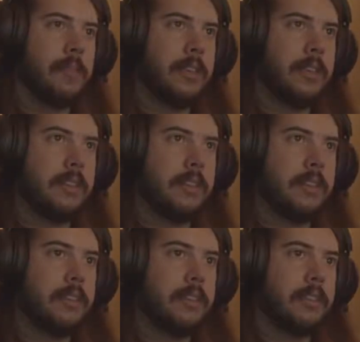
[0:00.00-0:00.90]
Easy
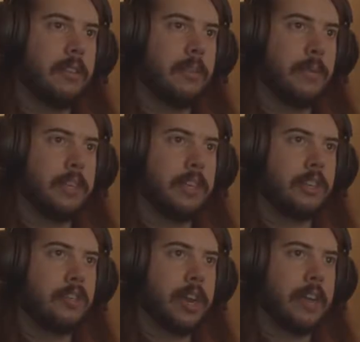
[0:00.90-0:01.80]
with
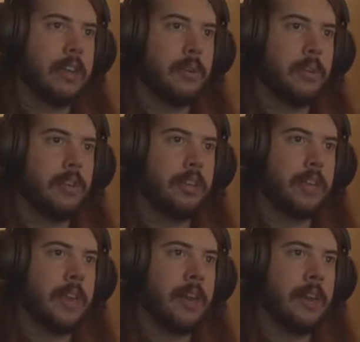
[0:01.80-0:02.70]
this track once you
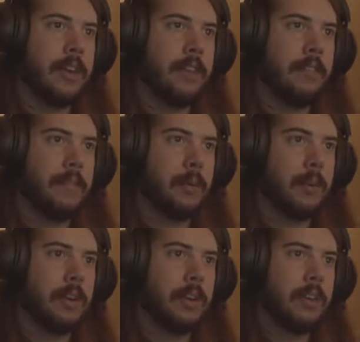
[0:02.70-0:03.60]
get out ahead of
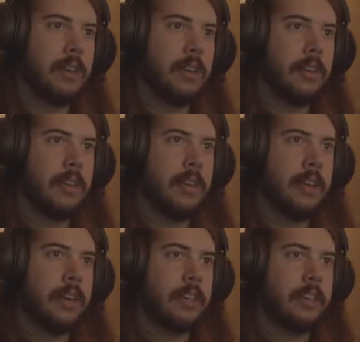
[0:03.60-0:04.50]
everyone.
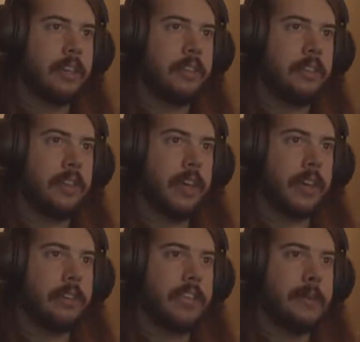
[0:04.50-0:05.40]
And as you can see, I
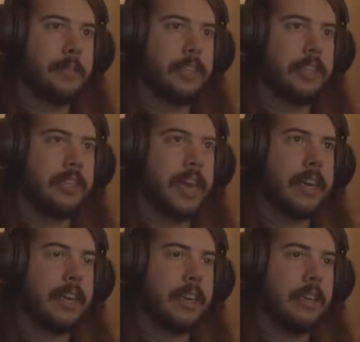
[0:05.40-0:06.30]
can just keep on
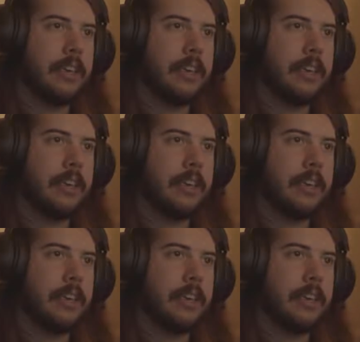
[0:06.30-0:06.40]
stacking